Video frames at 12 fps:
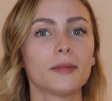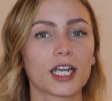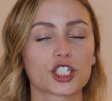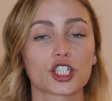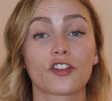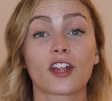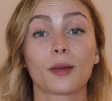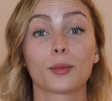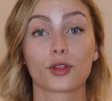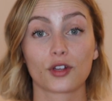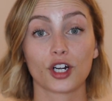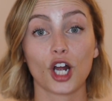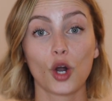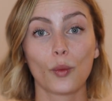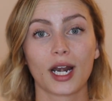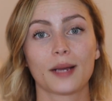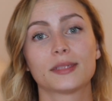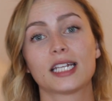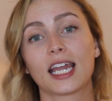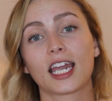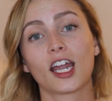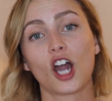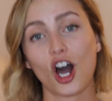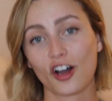make sure that I'm thorough when I'm
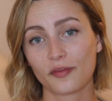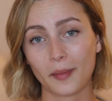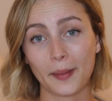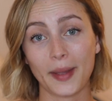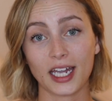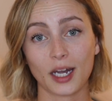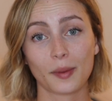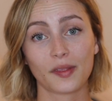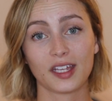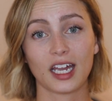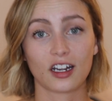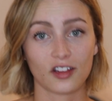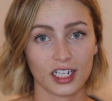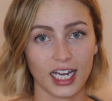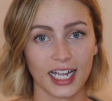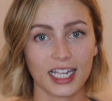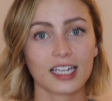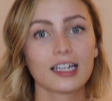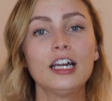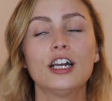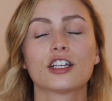taking off my makeup at the end of the night.